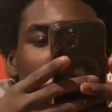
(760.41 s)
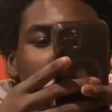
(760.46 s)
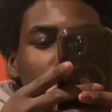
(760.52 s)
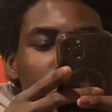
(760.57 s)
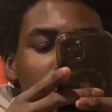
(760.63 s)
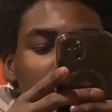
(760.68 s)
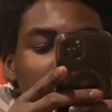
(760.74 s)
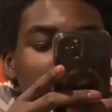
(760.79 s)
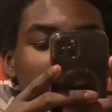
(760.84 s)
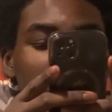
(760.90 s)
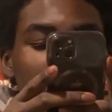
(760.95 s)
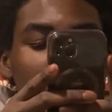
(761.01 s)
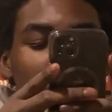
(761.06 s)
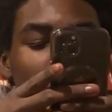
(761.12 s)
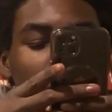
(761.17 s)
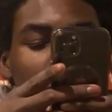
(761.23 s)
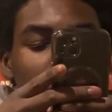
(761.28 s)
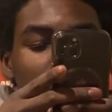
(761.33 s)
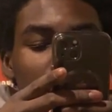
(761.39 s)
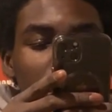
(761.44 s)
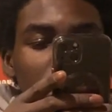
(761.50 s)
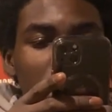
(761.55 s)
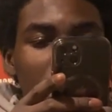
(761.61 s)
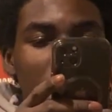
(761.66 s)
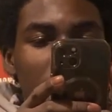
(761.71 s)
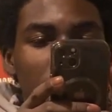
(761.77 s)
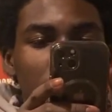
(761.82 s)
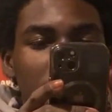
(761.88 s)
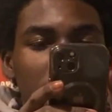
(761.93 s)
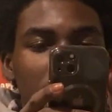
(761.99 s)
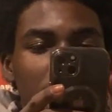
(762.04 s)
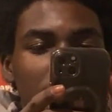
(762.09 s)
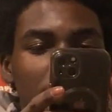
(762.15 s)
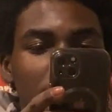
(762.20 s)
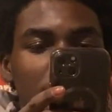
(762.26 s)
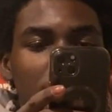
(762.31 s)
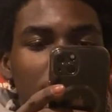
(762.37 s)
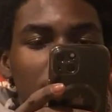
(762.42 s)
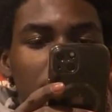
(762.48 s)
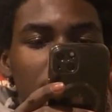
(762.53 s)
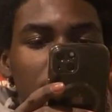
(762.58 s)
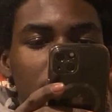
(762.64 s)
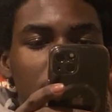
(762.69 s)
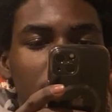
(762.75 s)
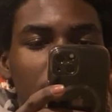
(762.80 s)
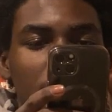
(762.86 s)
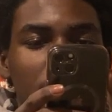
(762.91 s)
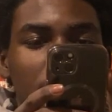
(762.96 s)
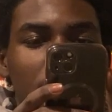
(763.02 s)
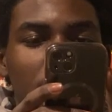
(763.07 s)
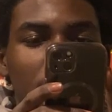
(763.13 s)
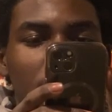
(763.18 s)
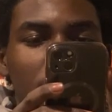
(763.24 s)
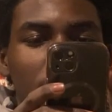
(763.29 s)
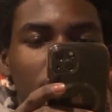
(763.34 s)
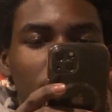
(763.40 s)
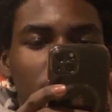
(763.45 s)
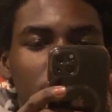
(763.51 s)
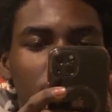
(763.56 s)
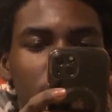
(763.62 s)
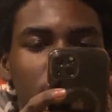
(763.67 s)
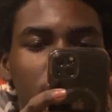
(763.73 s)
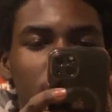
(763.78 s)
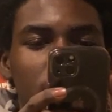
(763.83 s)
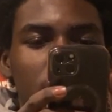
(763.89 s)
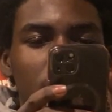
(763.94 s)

It was kind of going good. It had me engaged. AF.